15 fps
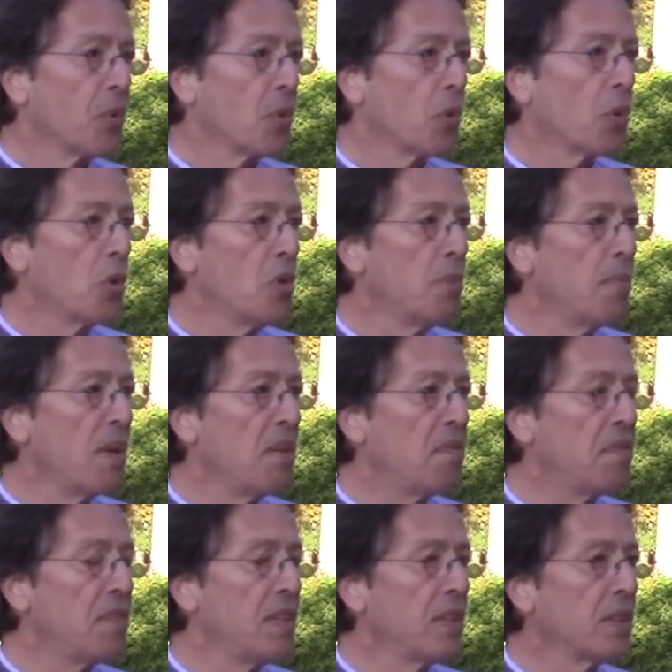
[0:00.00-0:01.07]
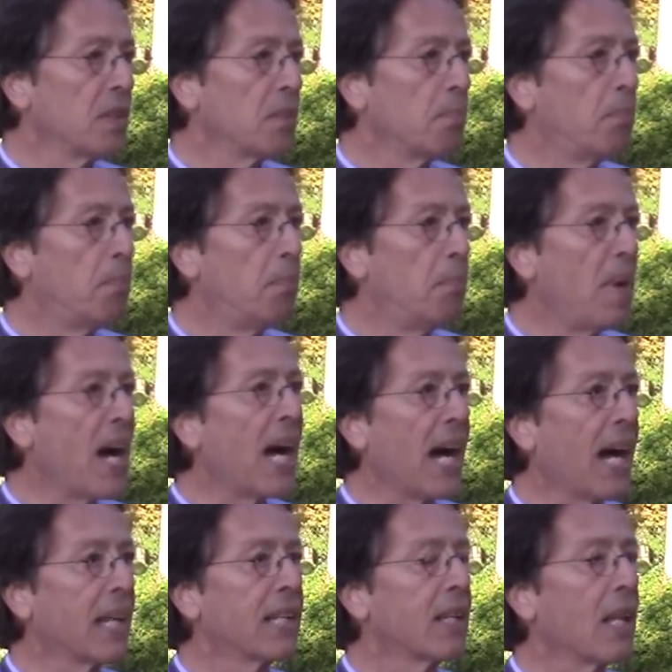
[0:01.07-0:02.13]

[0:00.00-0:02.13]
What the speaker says: or you may feel bad,